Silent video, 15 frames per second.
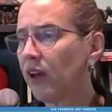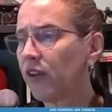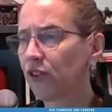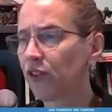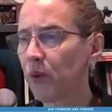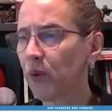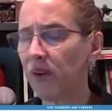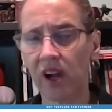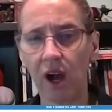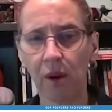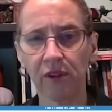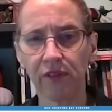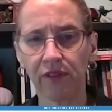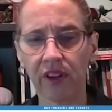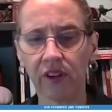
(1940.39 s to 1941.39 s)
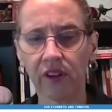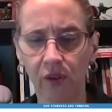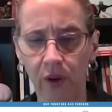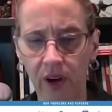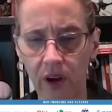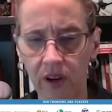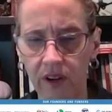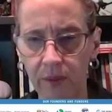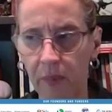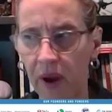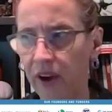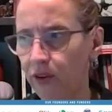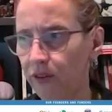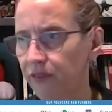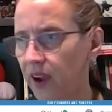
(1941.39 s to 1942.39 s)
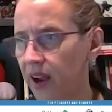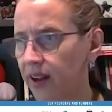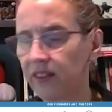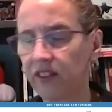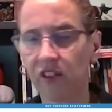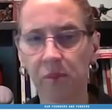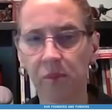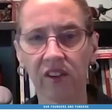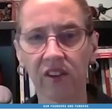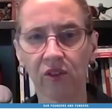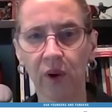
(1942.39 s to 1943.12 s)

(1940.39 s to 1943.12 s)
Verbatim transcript: So we have a couple of things going on in the microfinance space.